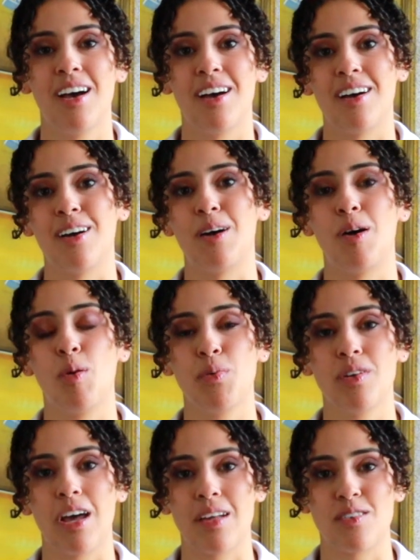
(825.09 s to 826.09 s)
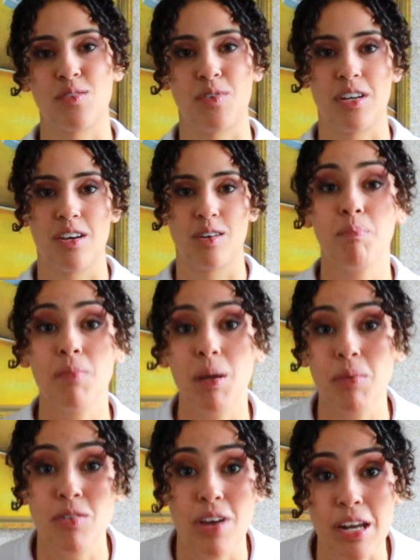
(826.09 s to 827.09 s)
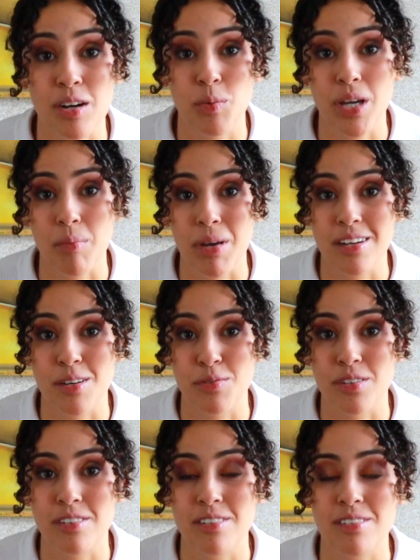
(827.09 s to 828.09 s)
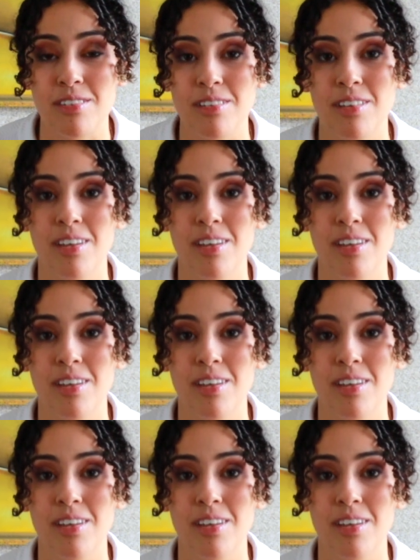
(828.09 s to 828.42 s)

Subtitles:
Hope you liked this video. Maybe together we can make a difference.